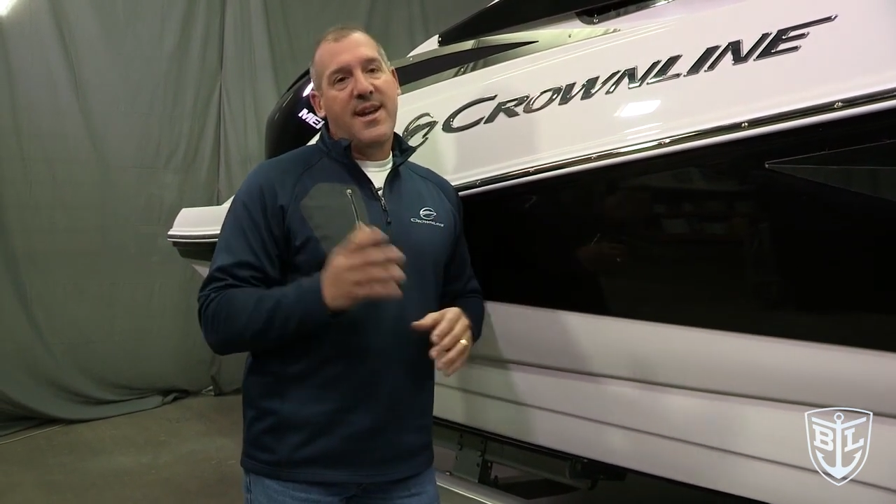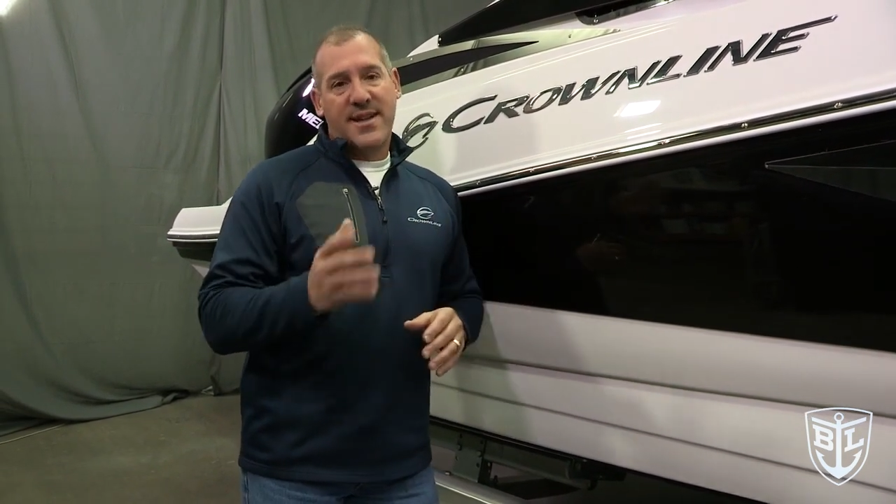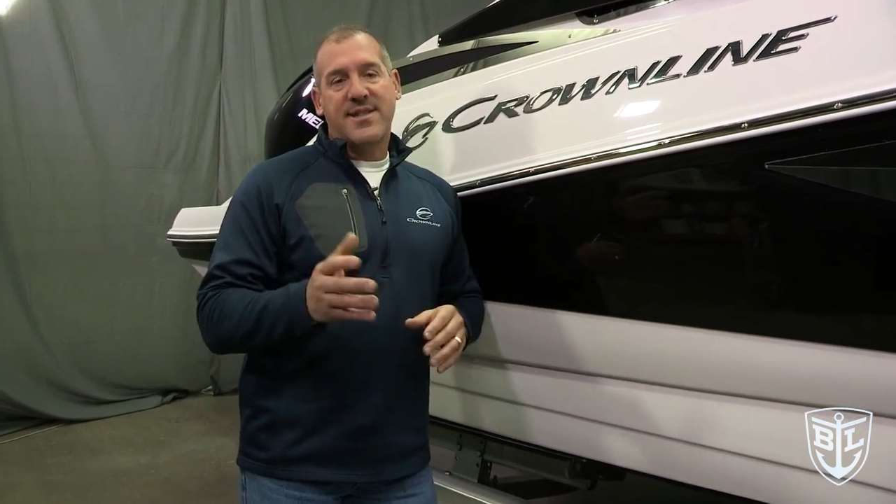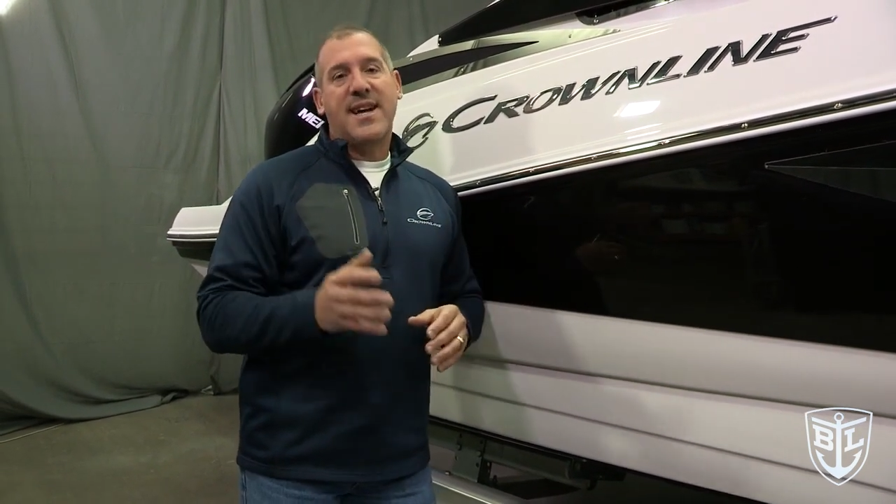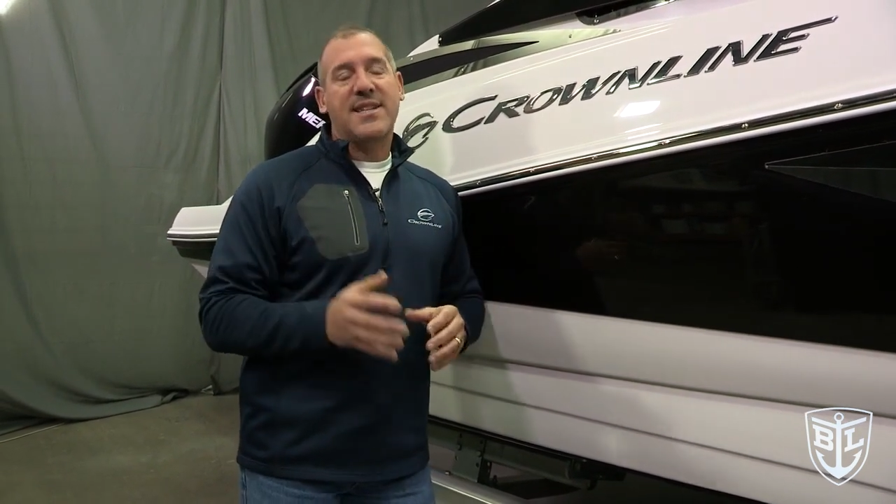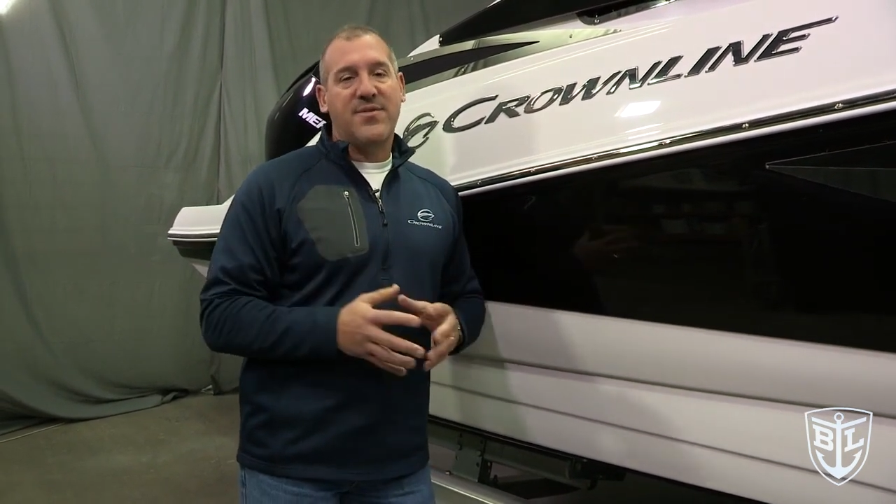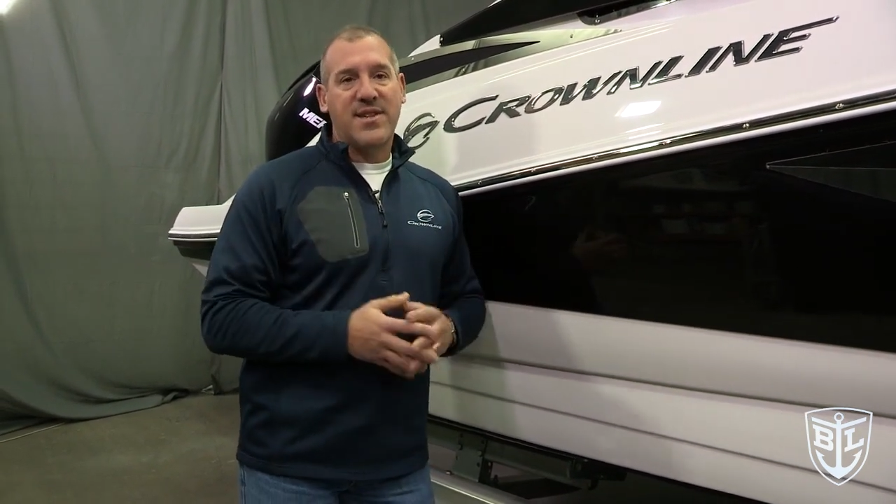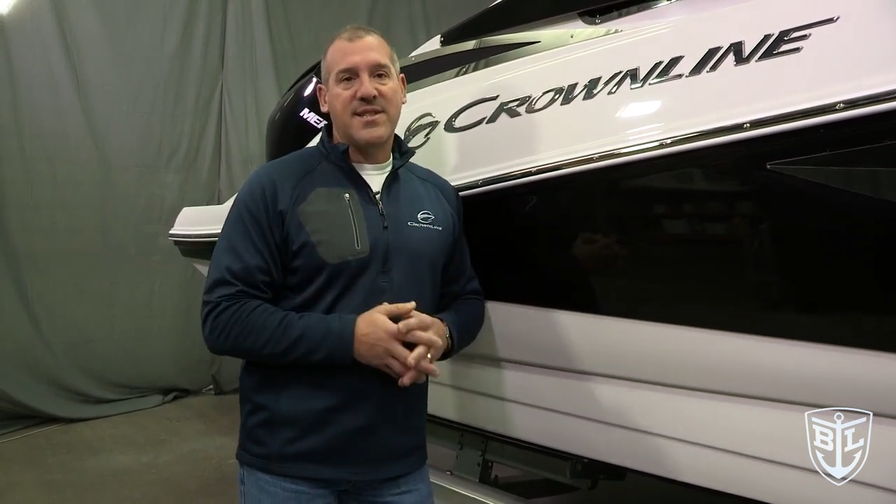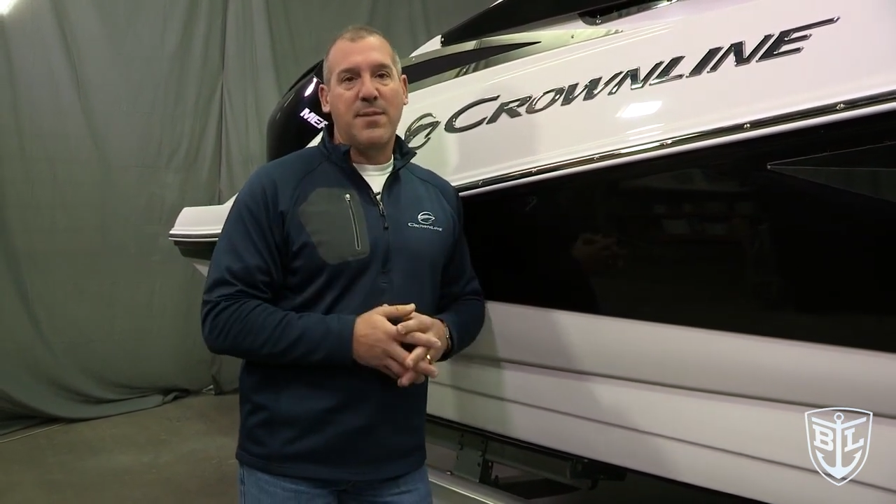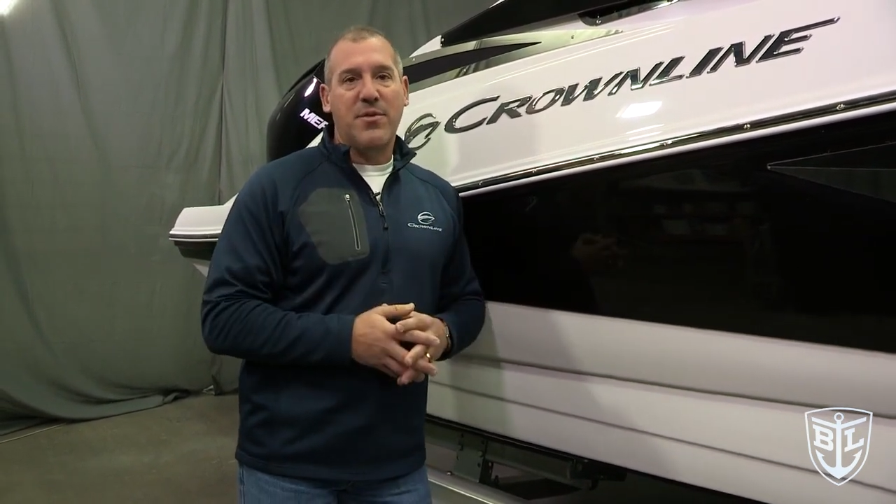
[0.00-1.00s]
and it's lots of
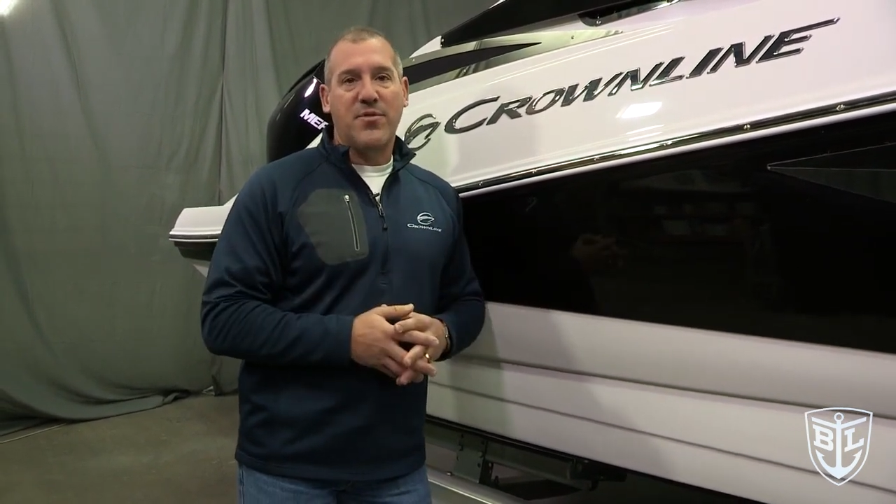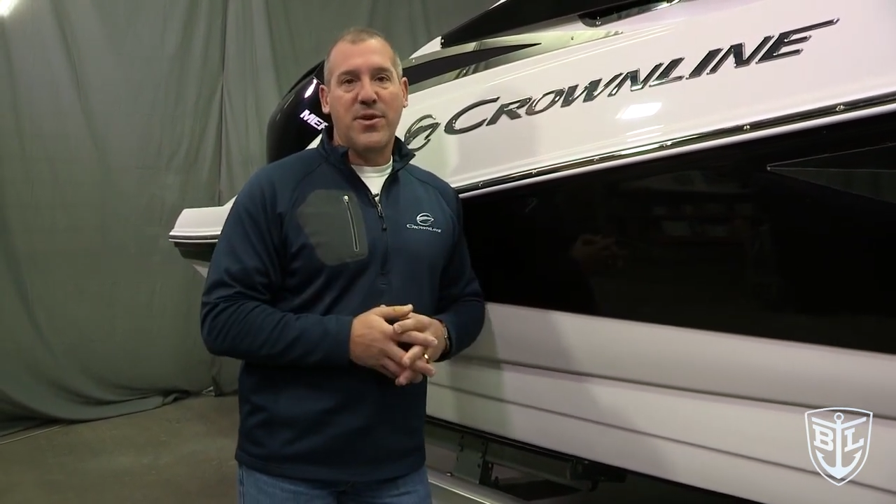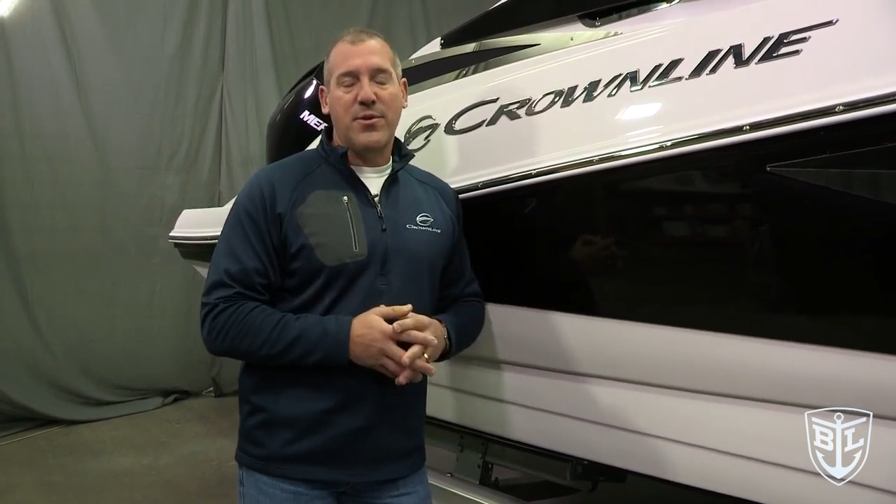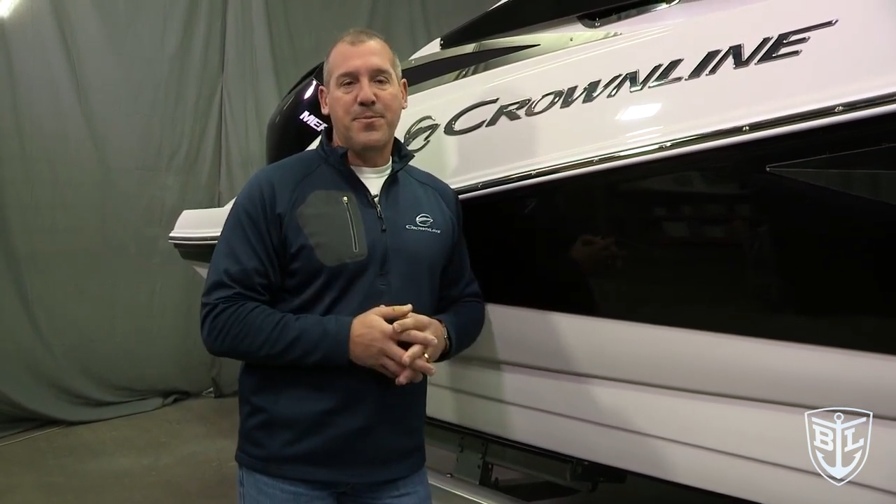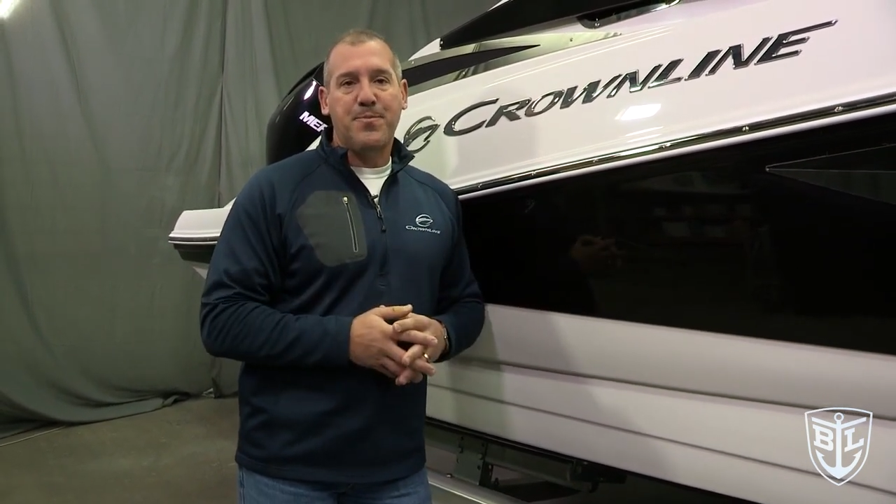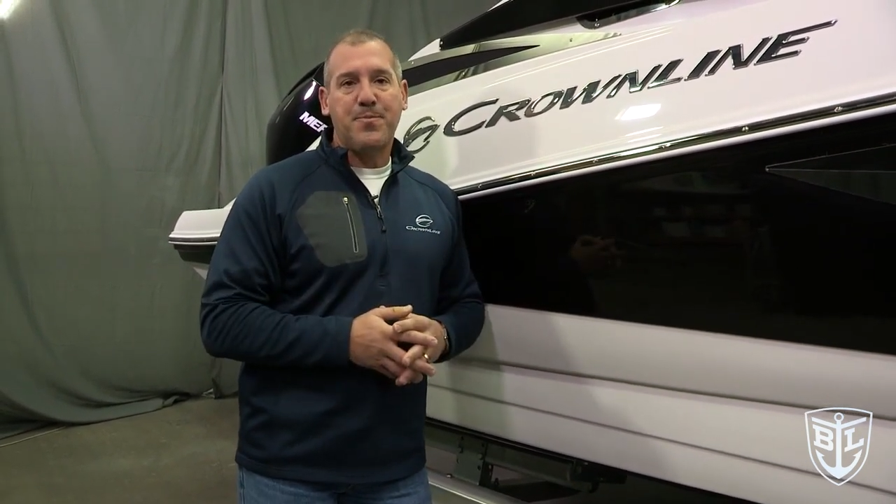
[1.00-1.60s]
excitement for you.